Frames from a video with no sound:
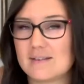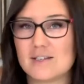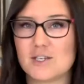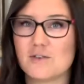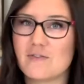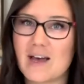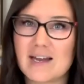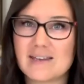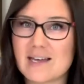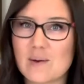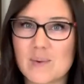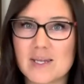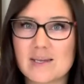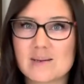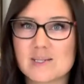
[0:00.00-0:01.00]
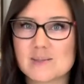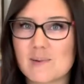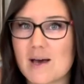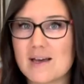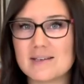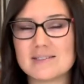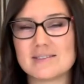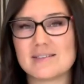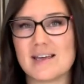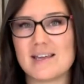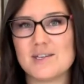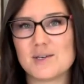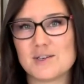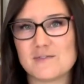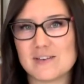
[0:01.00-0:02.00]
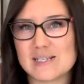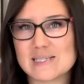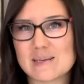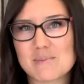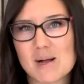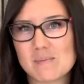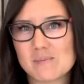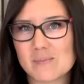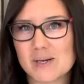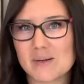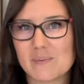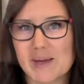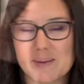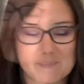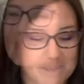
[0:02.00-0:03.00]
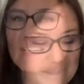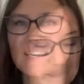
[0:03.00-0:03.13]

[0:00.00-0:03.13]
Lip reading: You find that one little spot, and you can fix that problem right away.